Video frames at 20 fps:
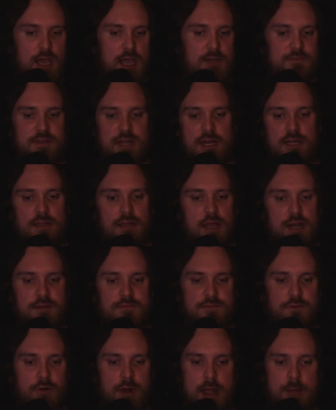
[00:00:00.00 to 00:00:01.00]
I've got a lot
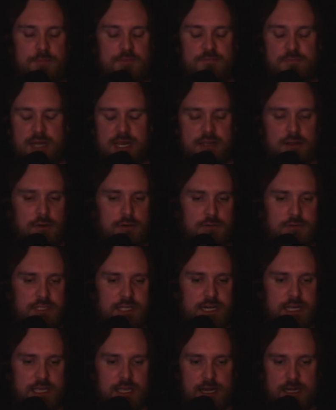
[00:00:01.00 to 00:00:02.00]
of crap of my own that
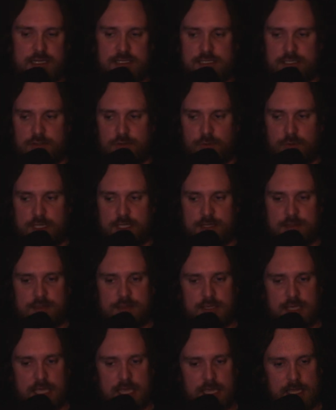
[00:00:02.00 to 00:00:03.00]
I got to deal
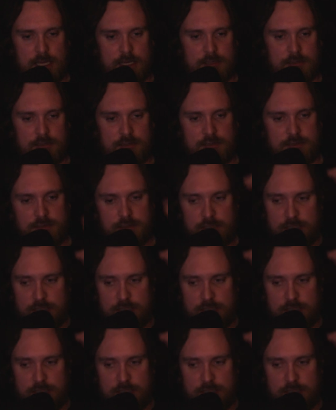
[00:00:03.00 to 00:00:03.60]
with, and